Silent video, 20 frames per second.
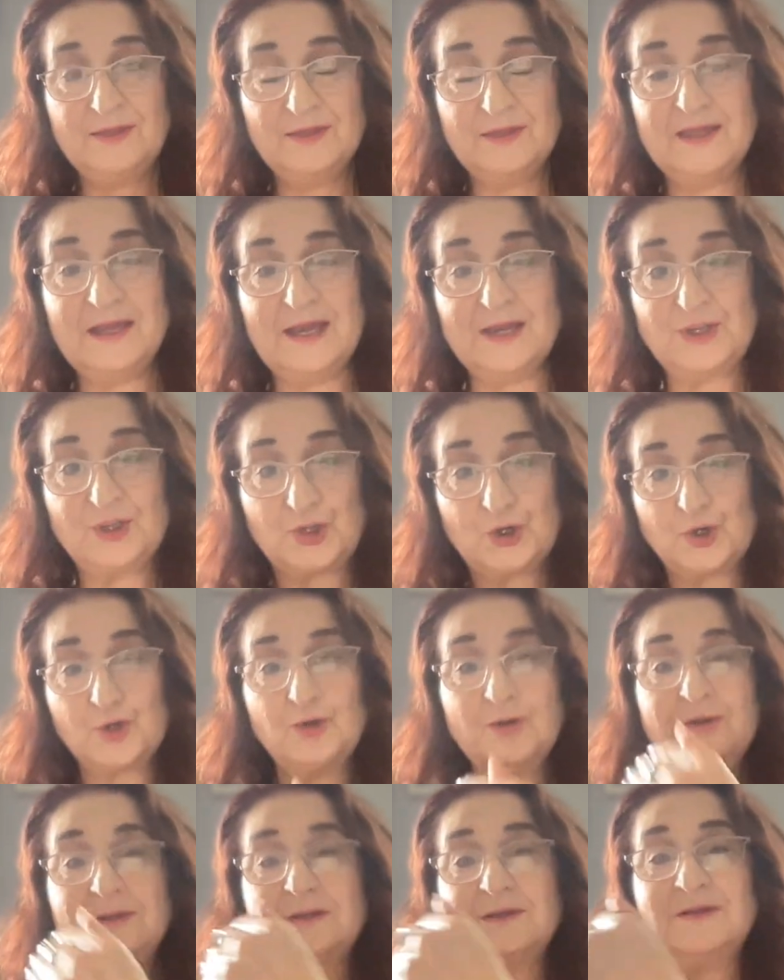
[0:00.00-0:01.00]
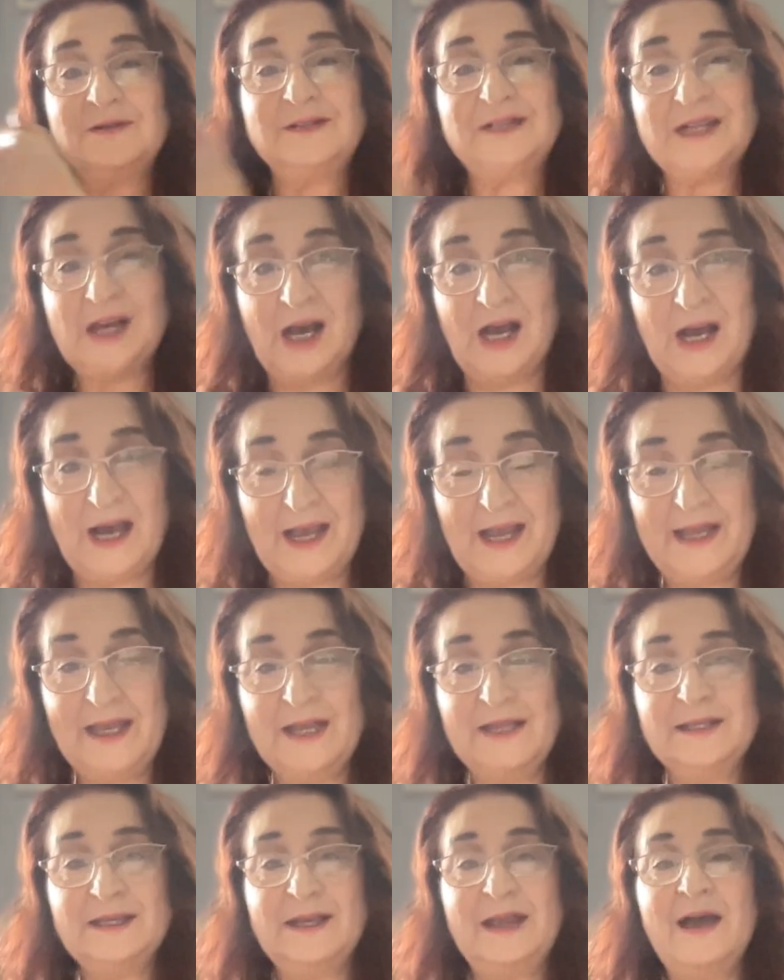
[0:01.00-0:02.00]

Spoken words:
that should die and then